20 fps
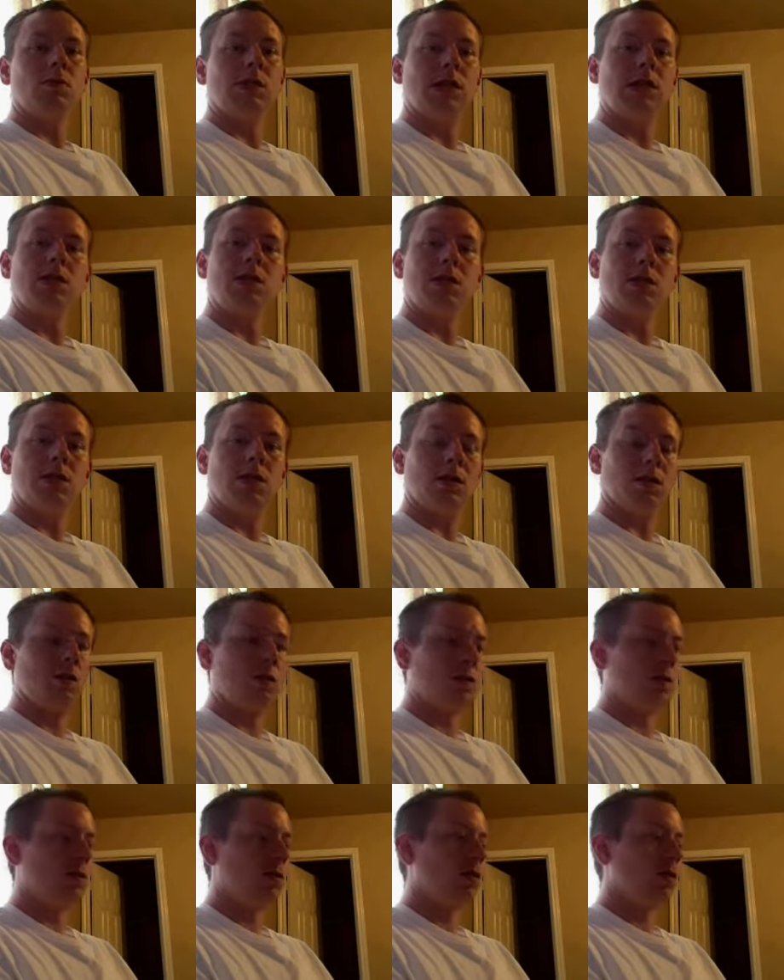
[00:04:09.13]
incident.
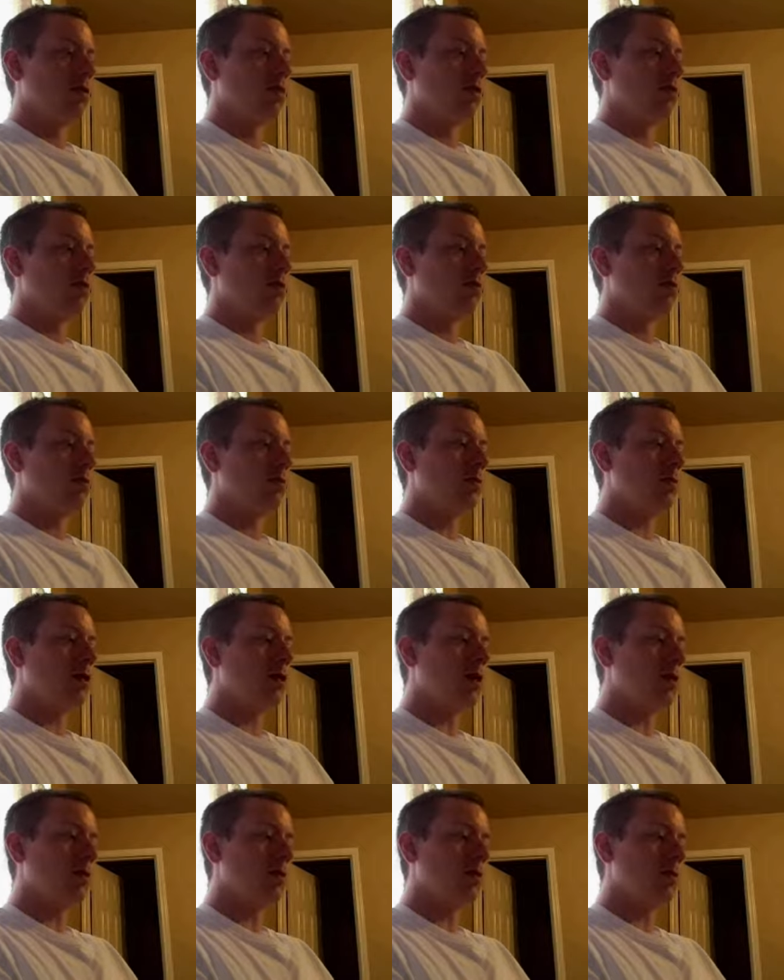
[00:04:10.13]
But
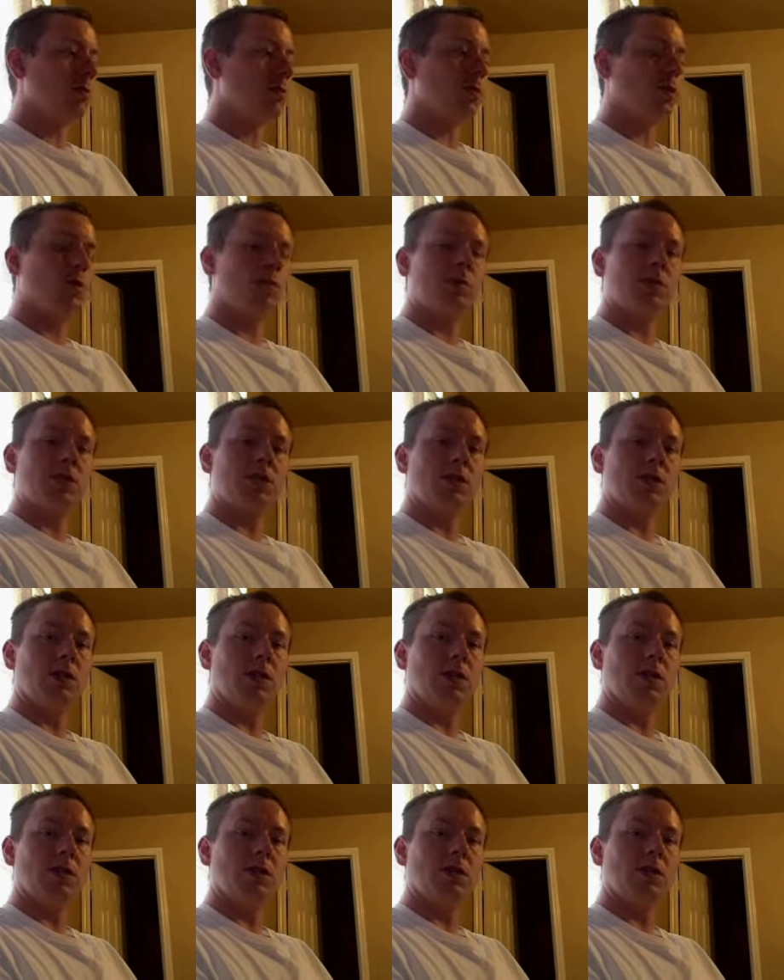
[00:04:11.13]
because of the
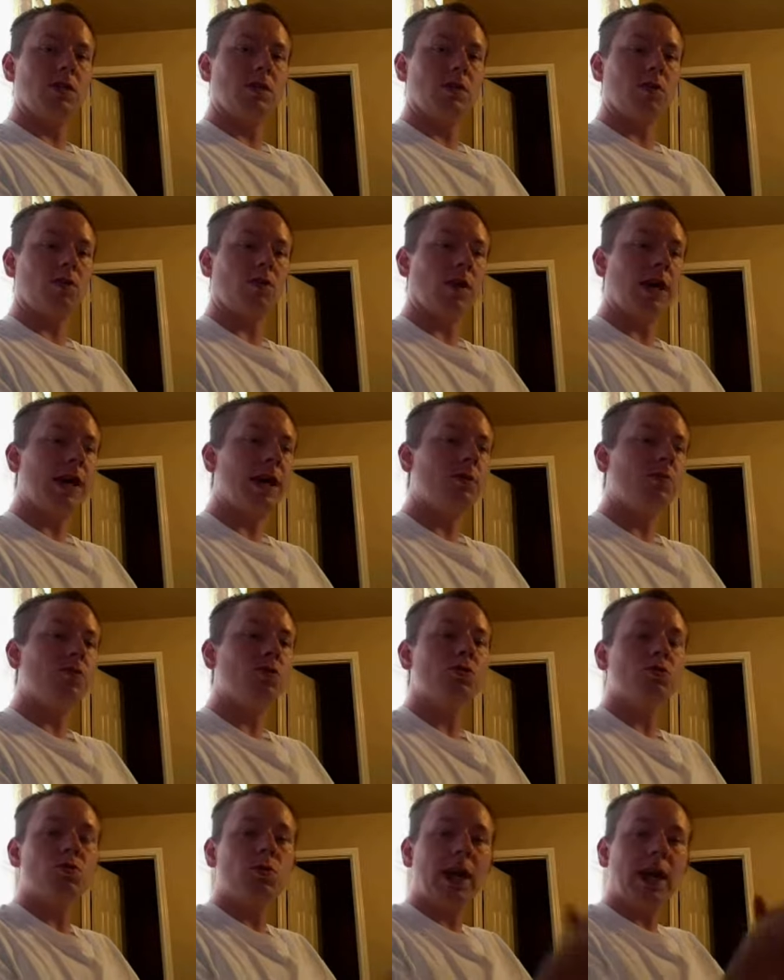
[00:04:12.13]
prohibition, crime
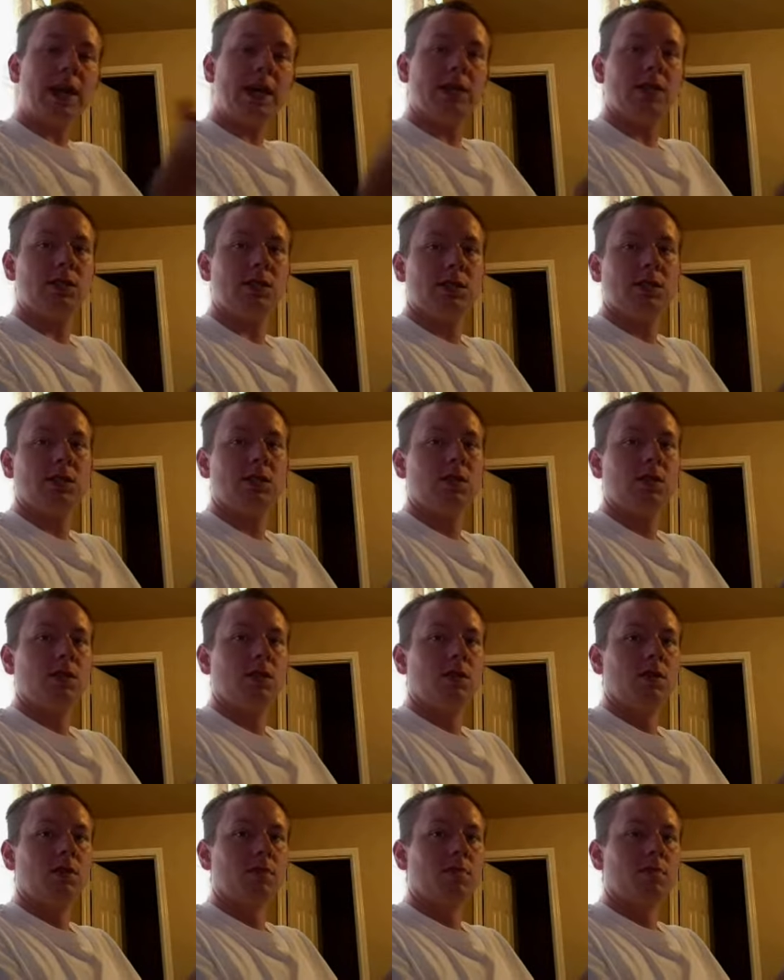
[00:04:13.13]
was raised.
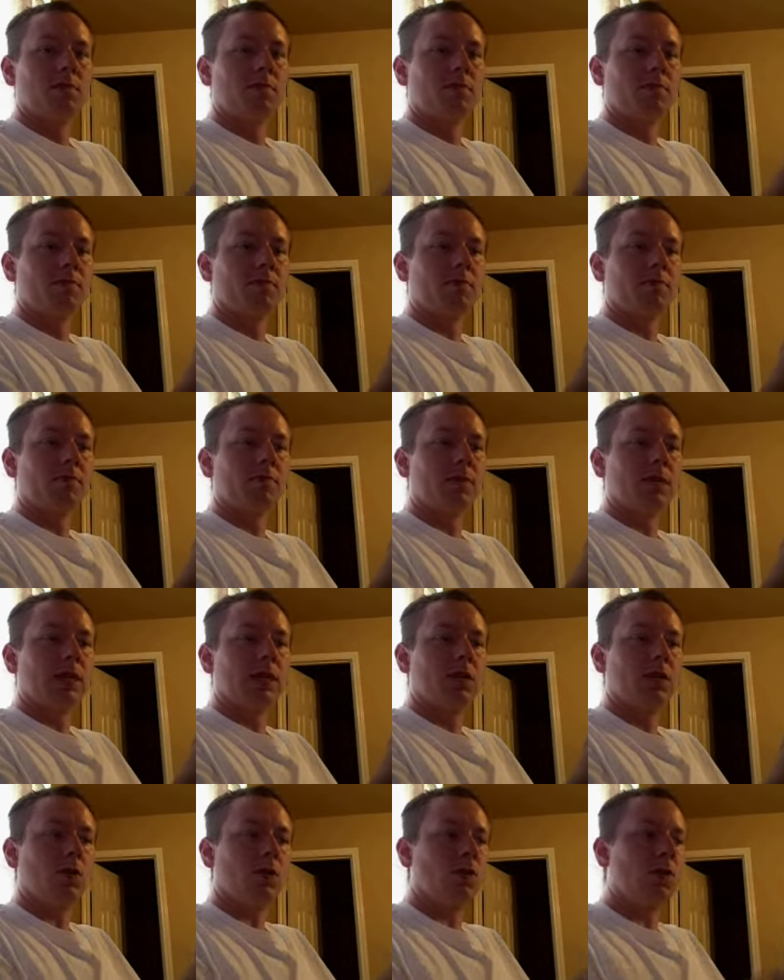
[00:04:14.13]

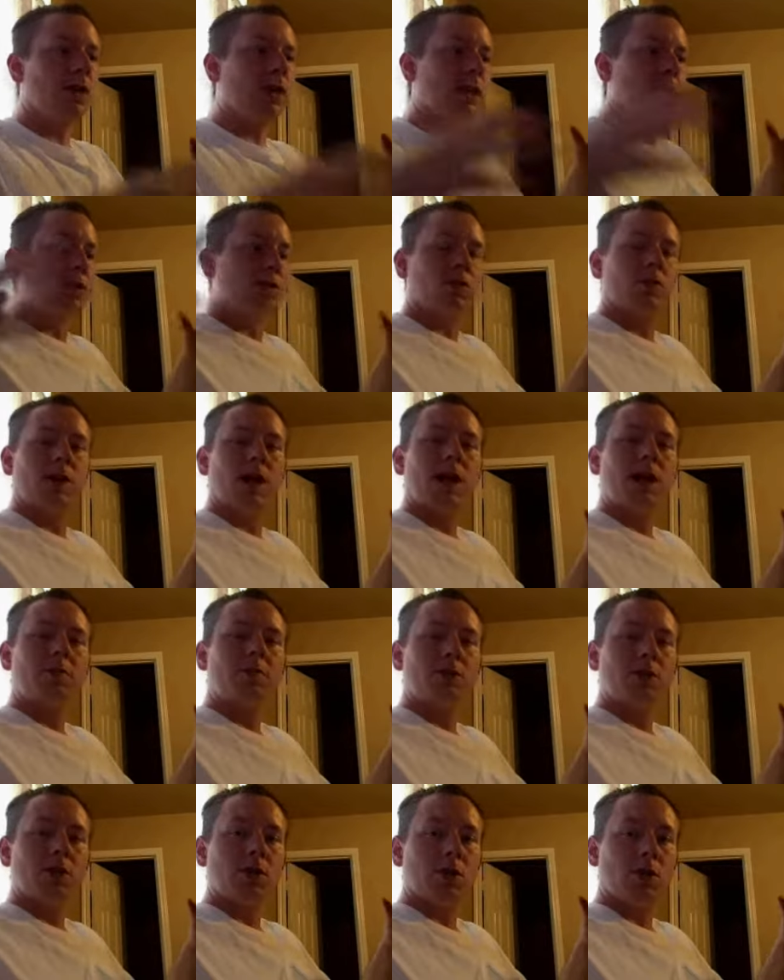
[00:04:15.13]
The organized
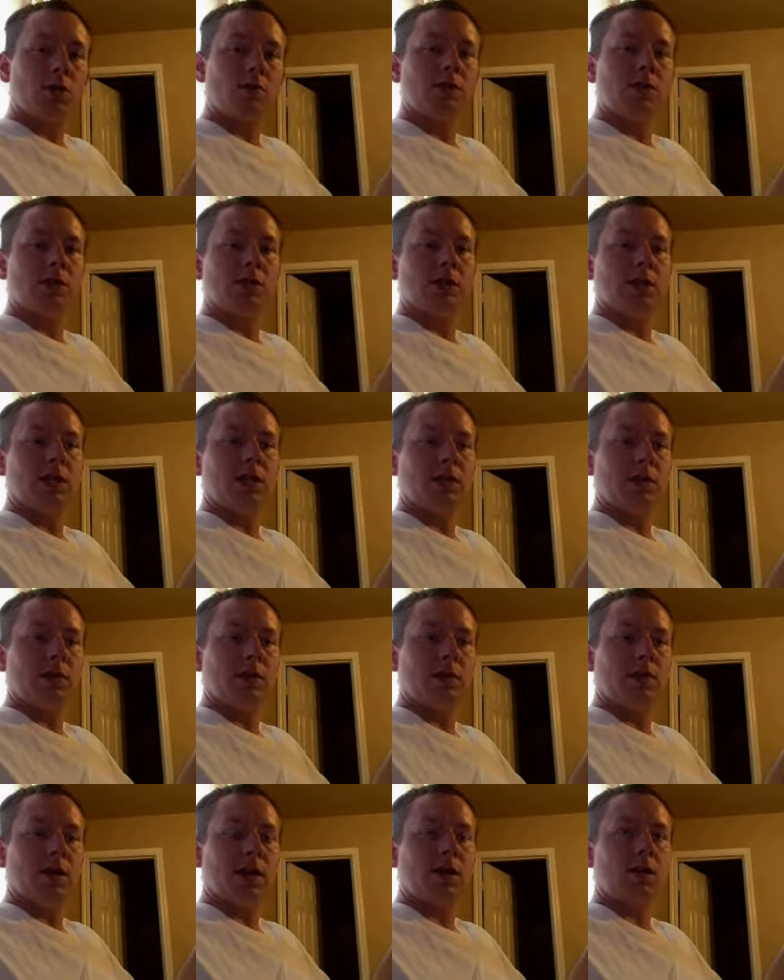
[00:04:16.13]
crime took over the sale
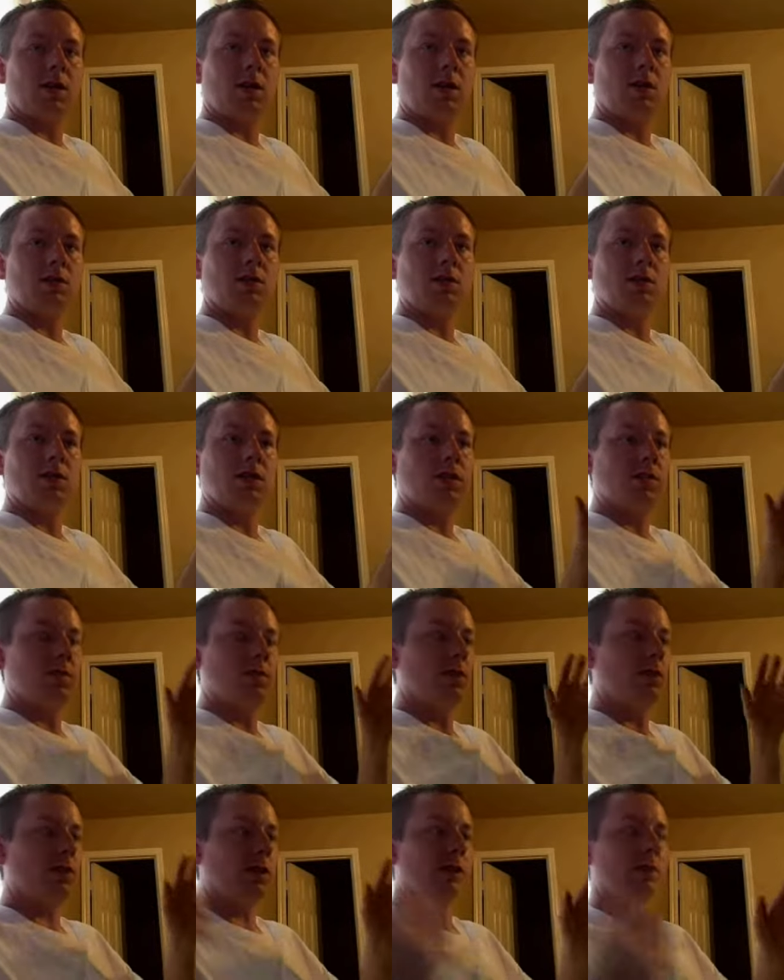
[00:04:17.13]
of alcohol instead of
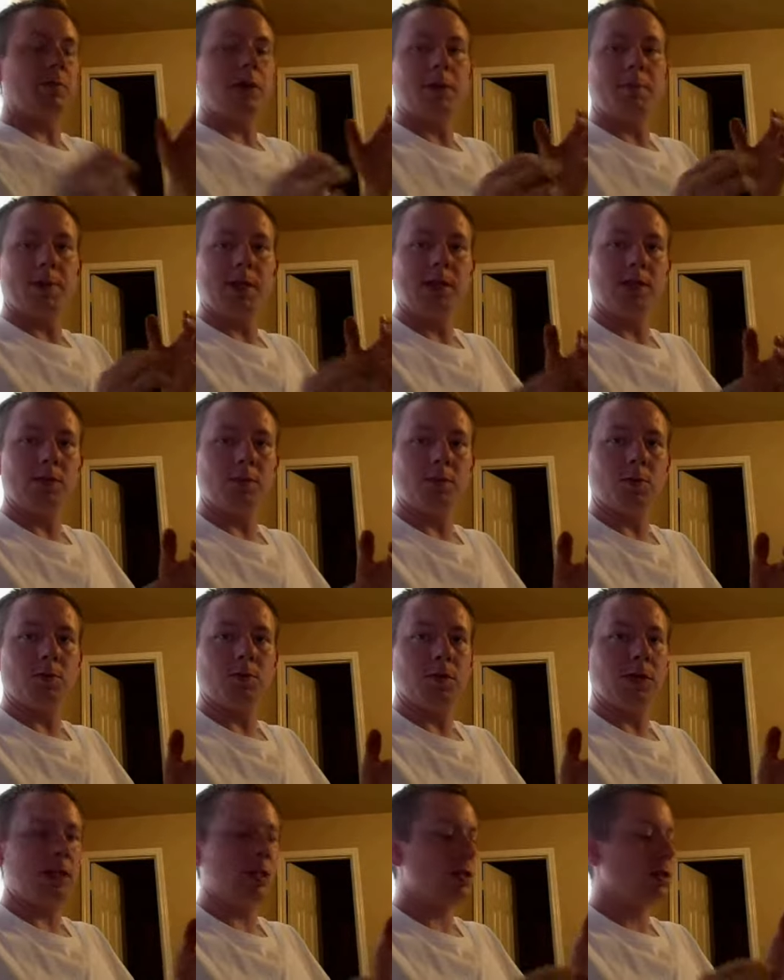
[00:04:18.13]
doing it by peaceable
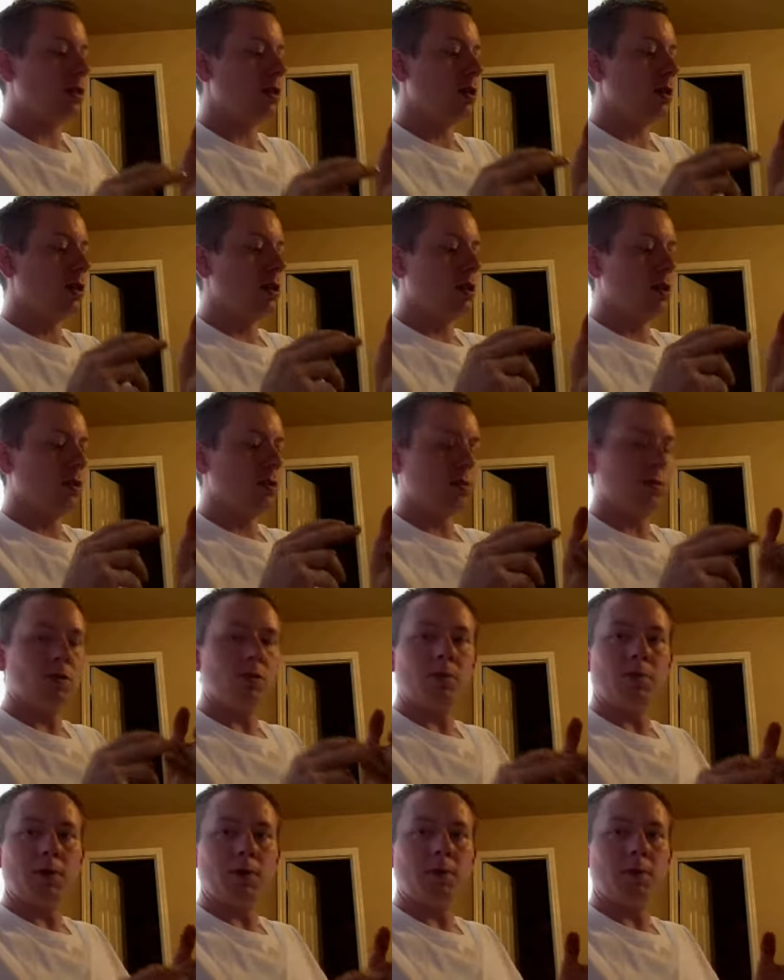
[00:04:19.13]
means through
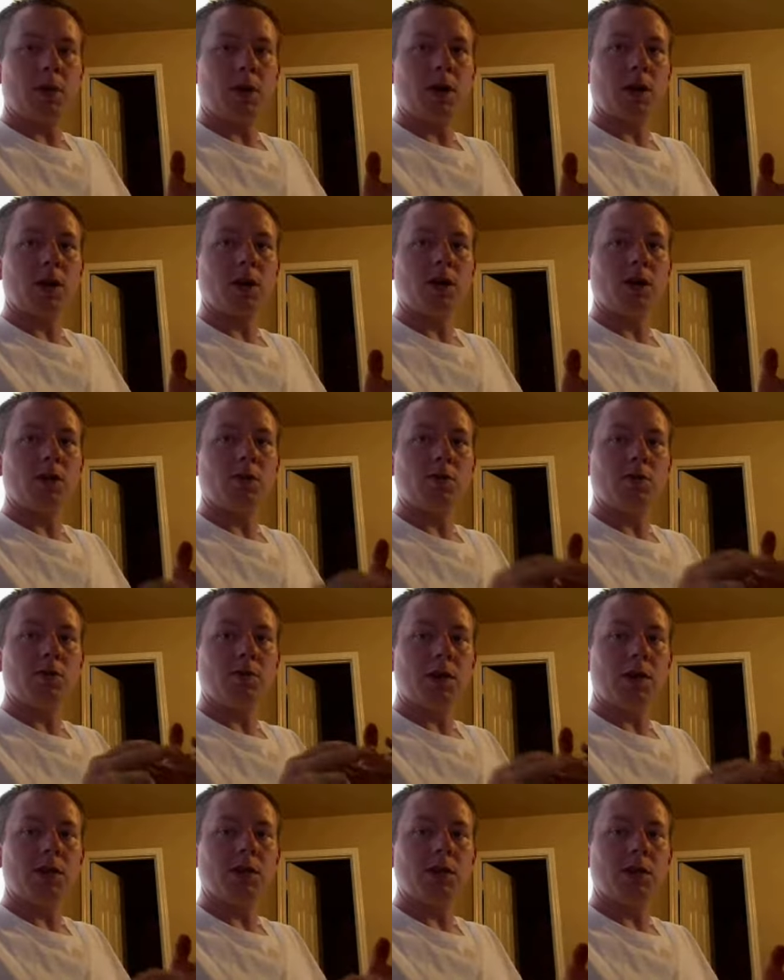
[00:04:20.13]
the free market and through
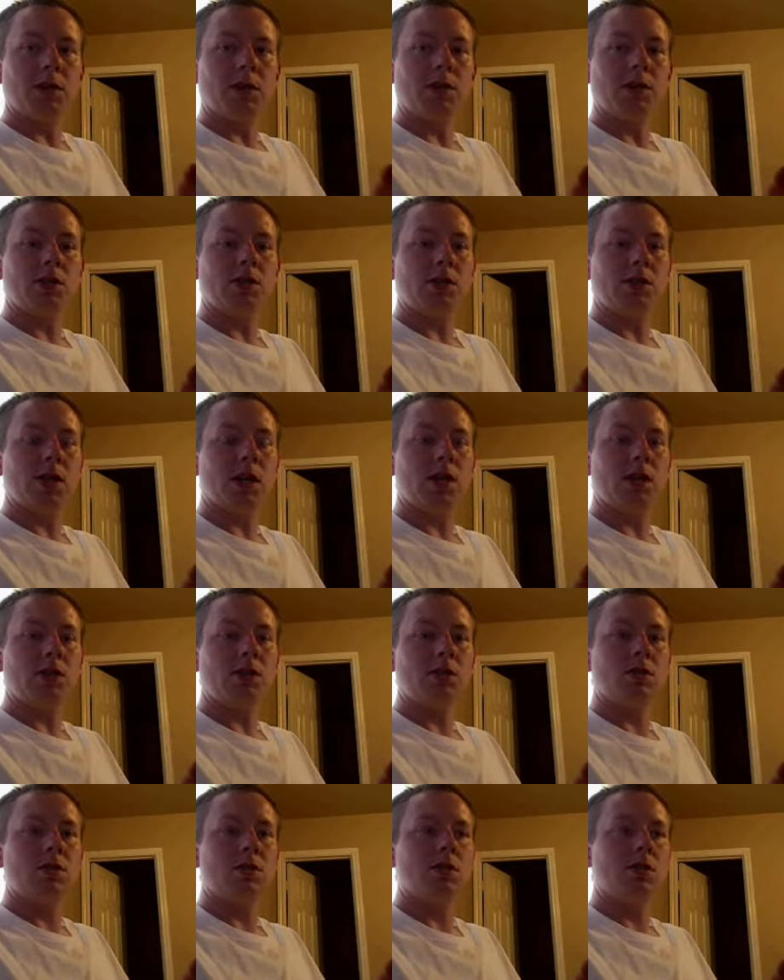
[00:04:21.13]
voluntary
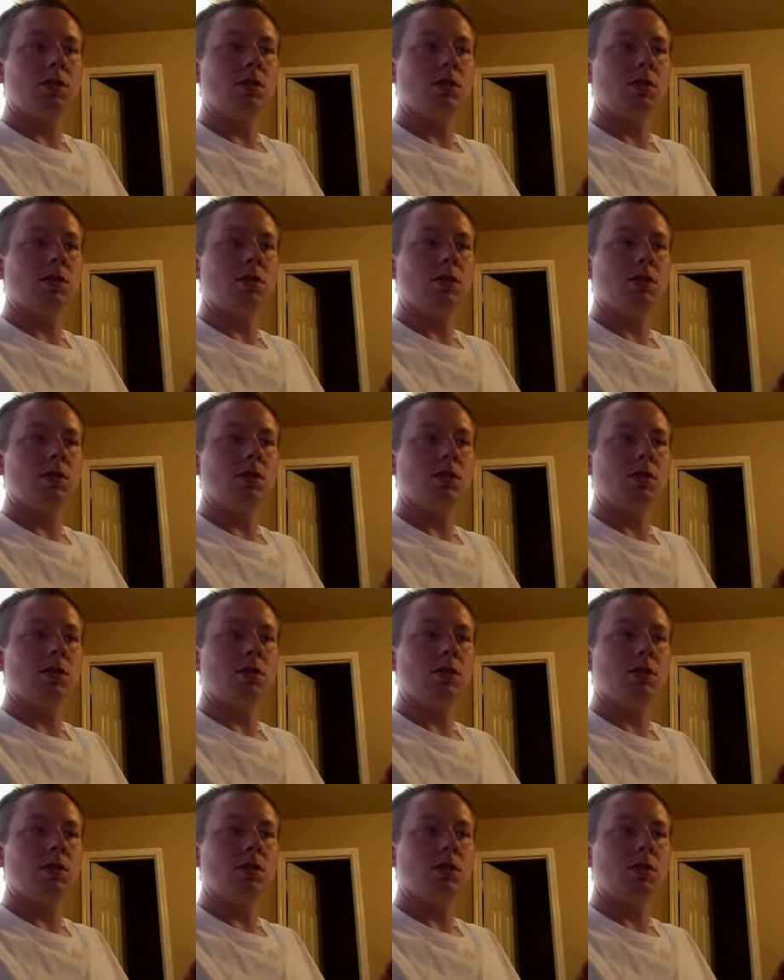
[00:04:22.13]
exchange.